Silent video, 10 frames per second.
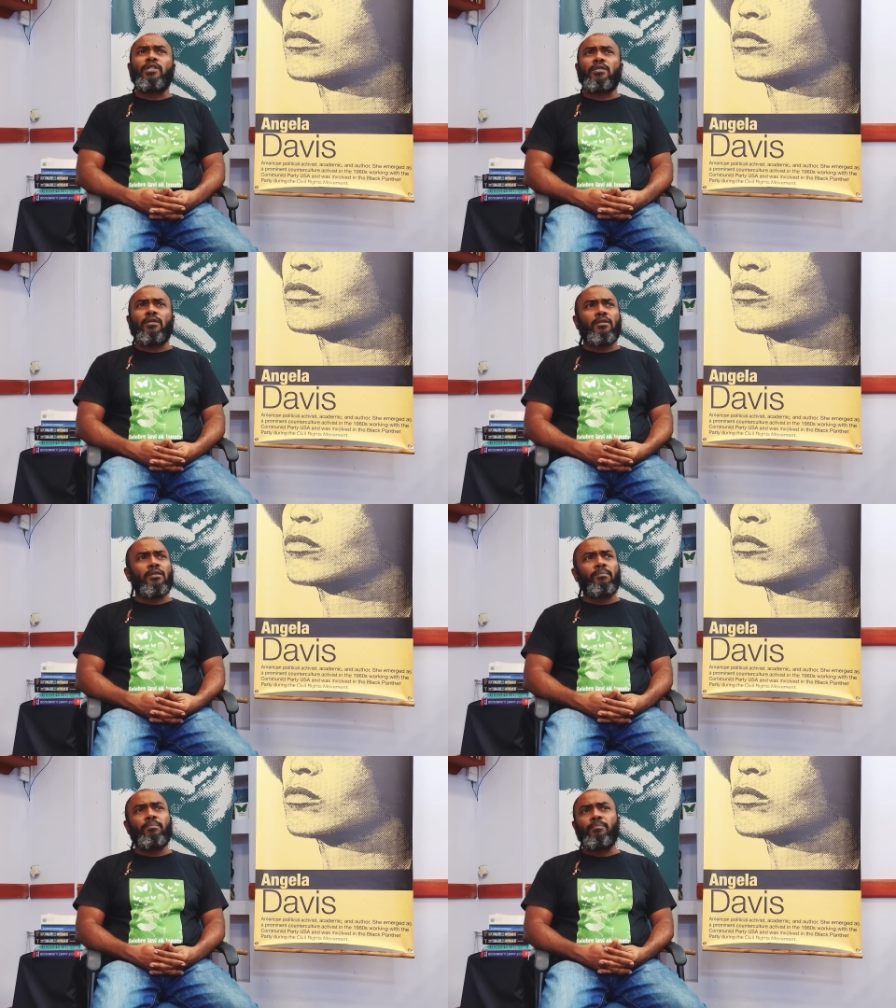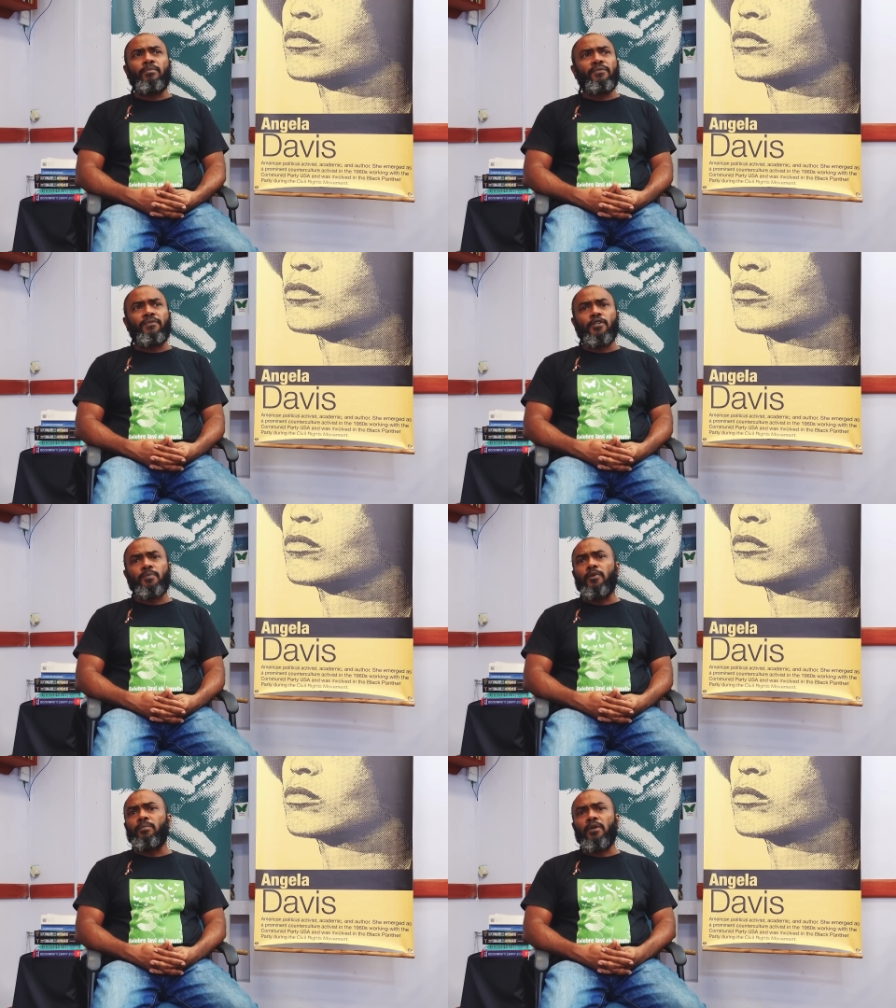started the
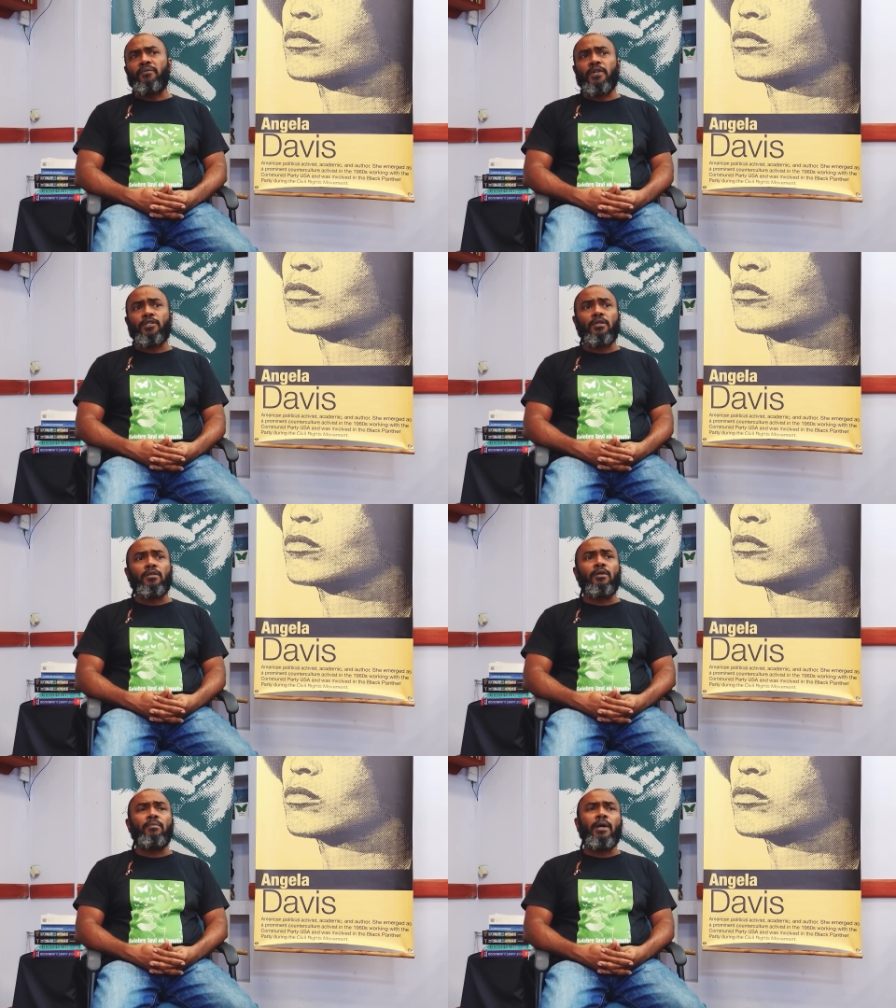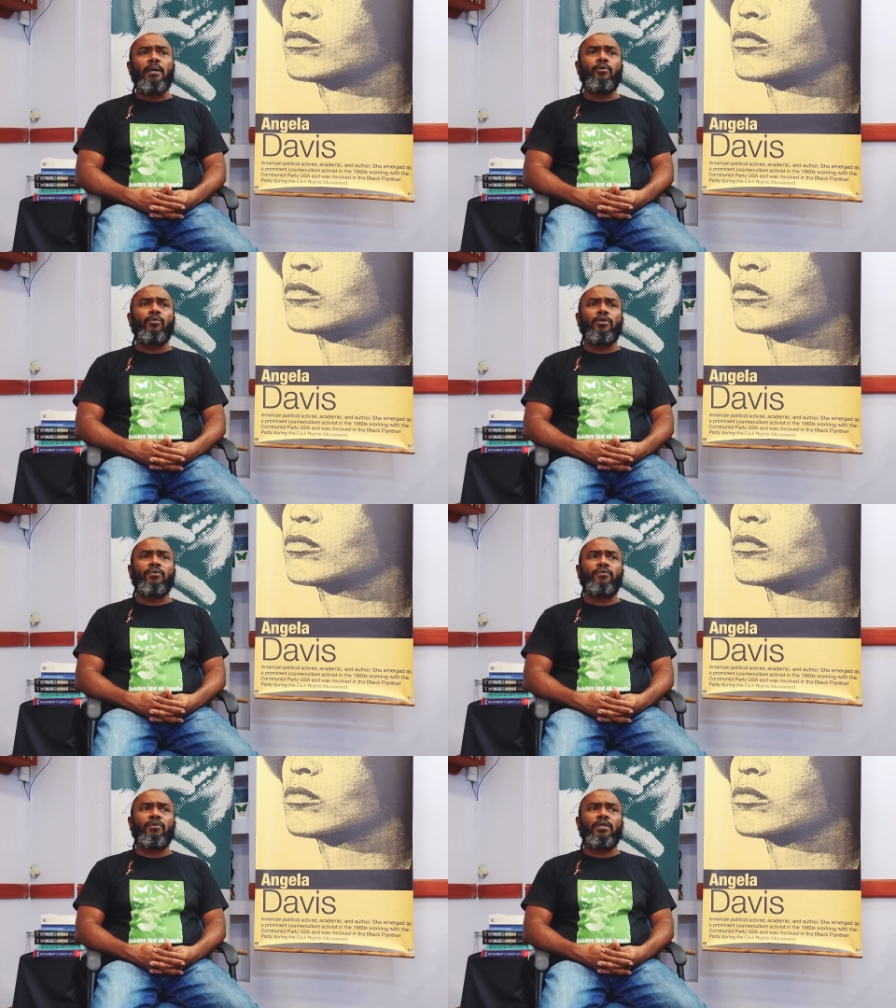first boom confection on the Maibo
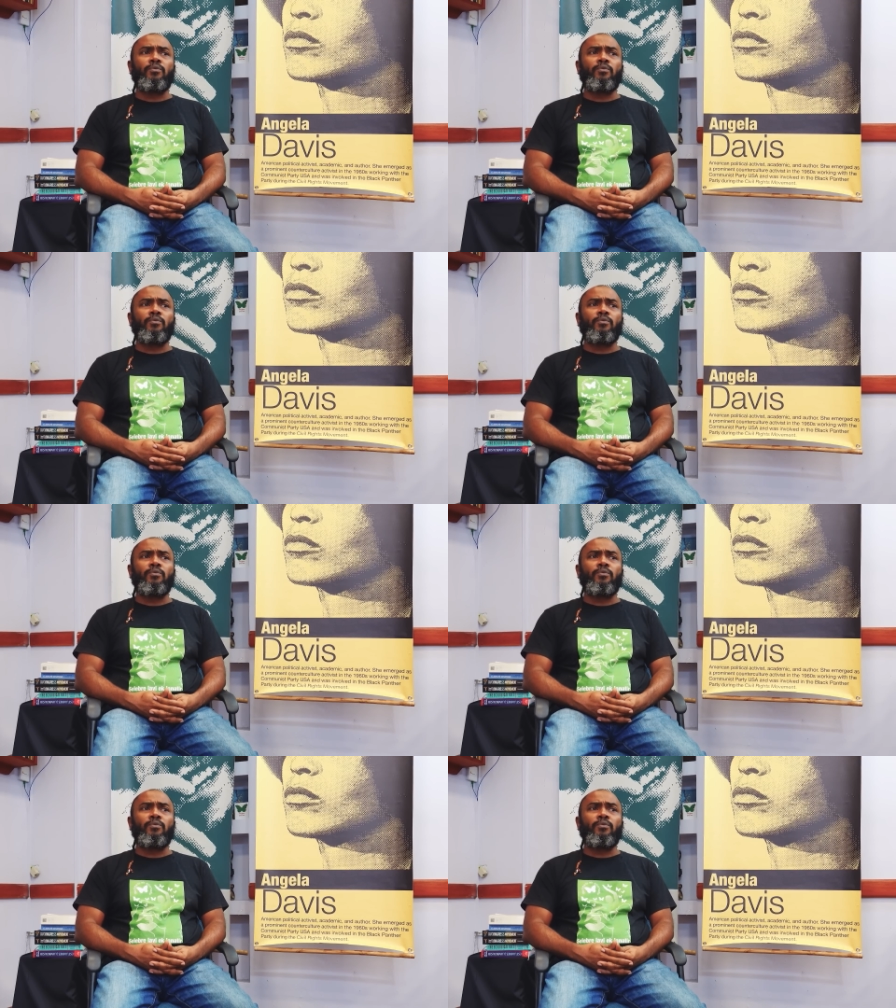waterfront.